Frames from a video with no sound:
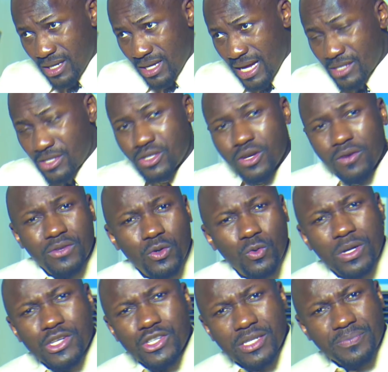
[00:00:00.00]
and solved the
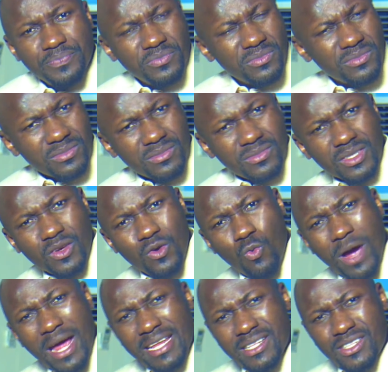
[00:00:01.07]
equation.
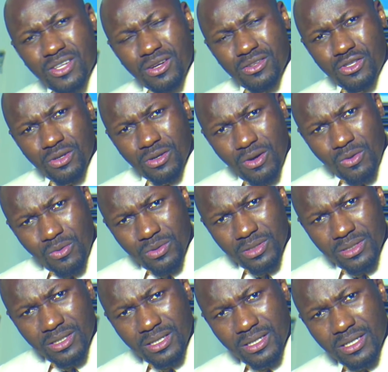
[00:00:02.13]
While he turned to go,
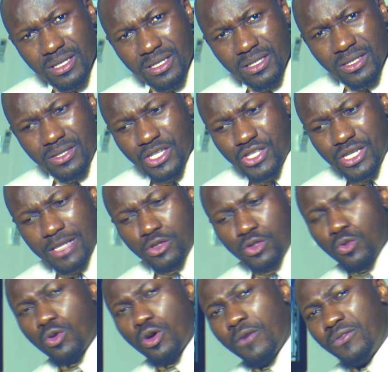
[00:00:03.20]
the teacher
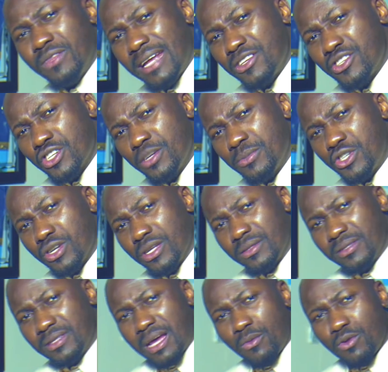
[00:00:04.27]
took up that
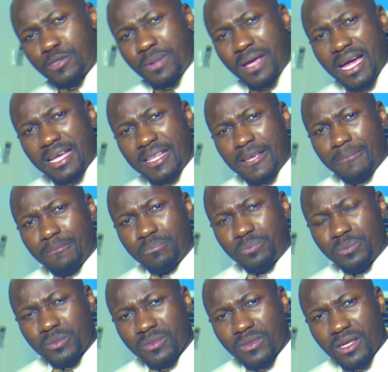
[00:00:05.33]
inscription that was behind him
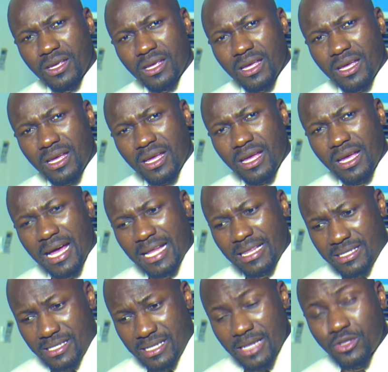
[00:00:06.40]

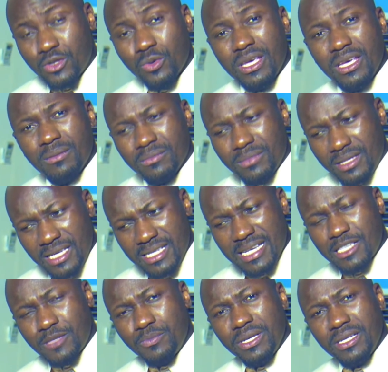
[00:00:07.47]
and said to him, "This
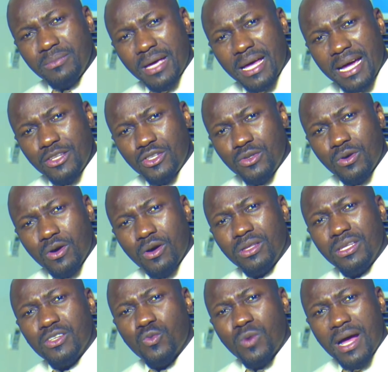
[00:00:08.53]
has been behind you all
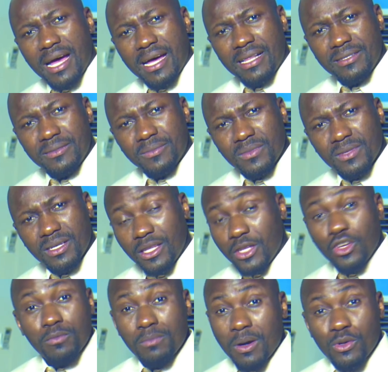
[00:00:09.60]
this while." The
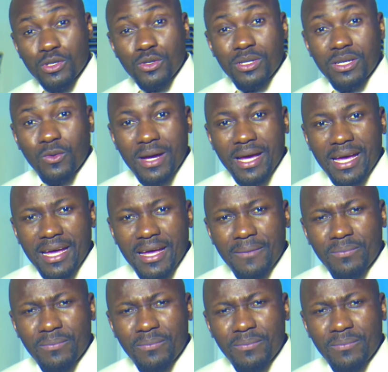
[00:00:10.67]
young man was not aware.